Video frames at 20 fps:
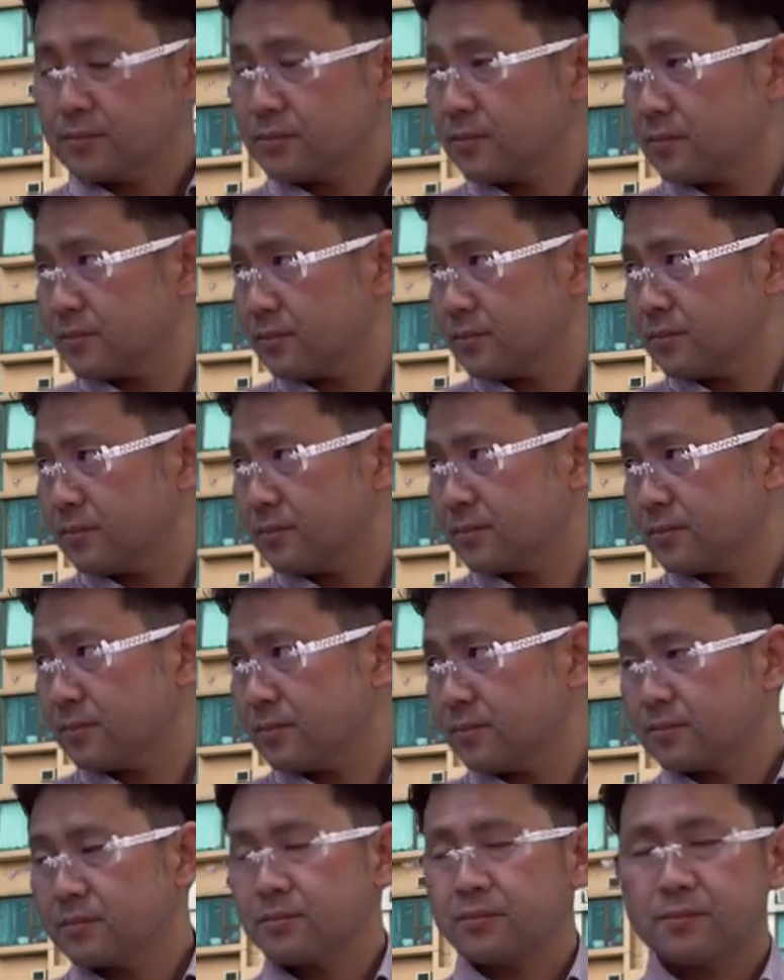
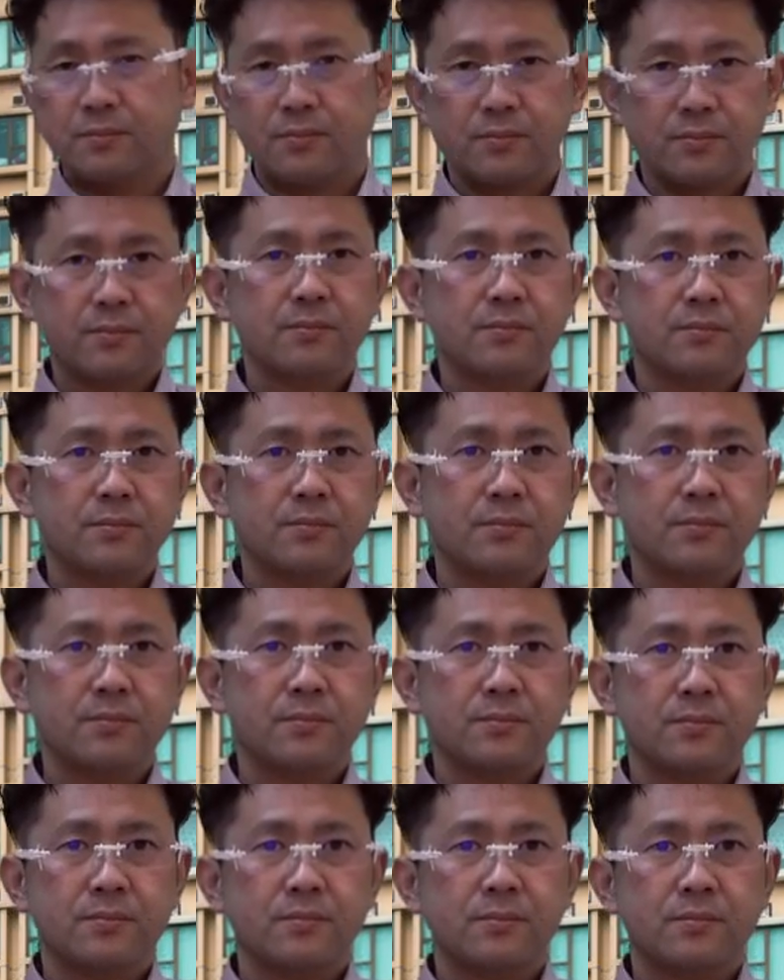
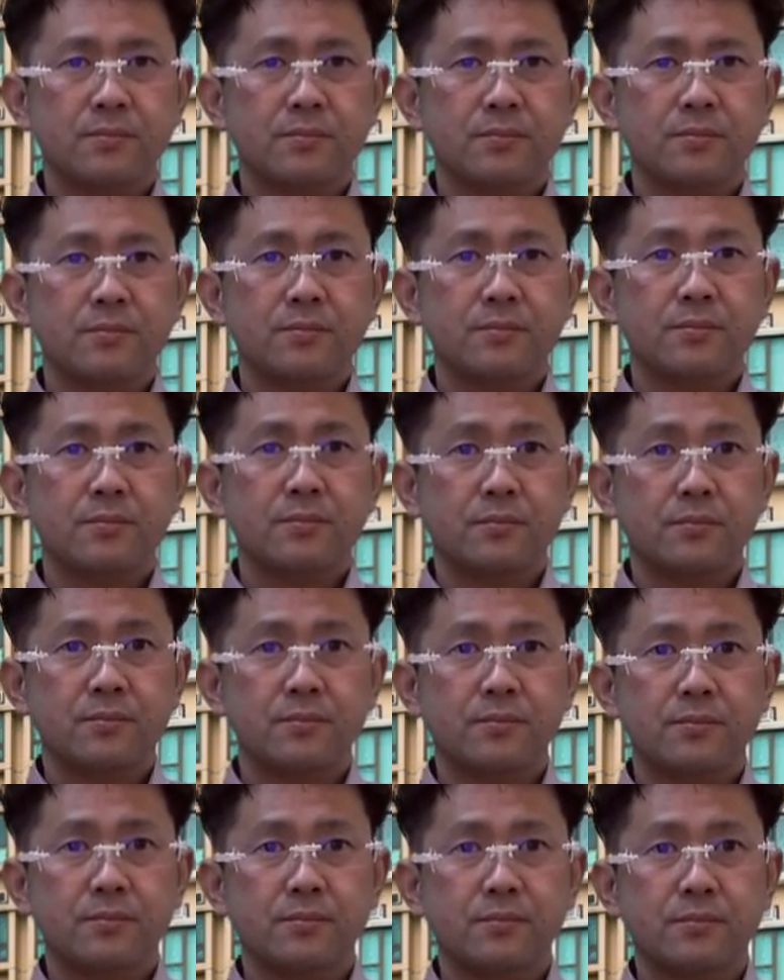
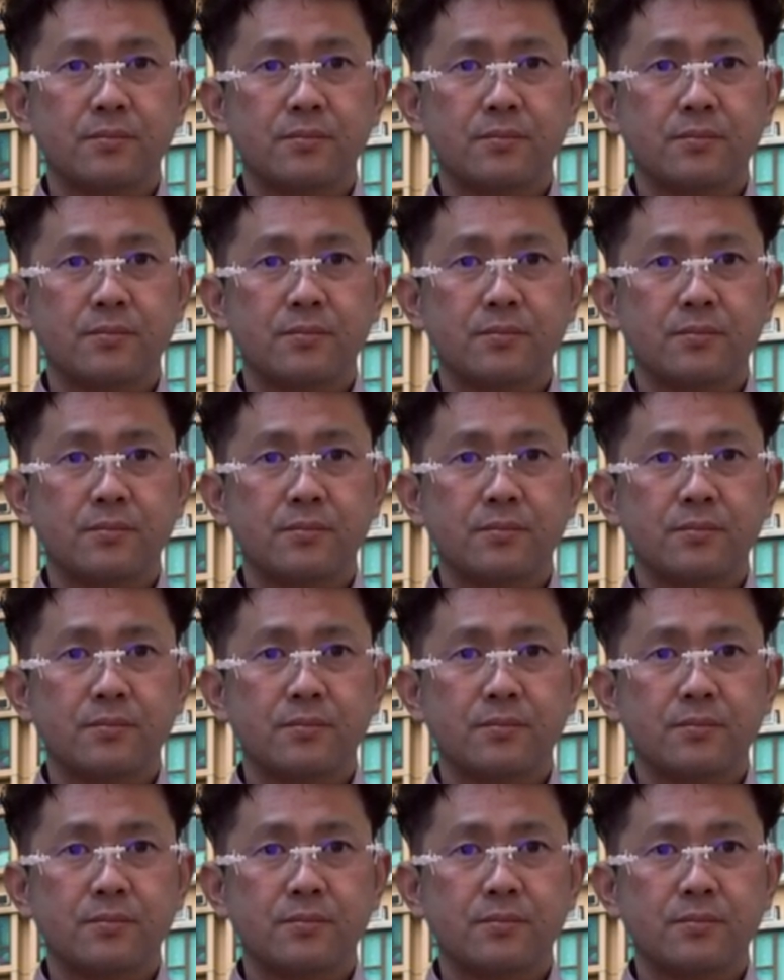The person shown says nothing.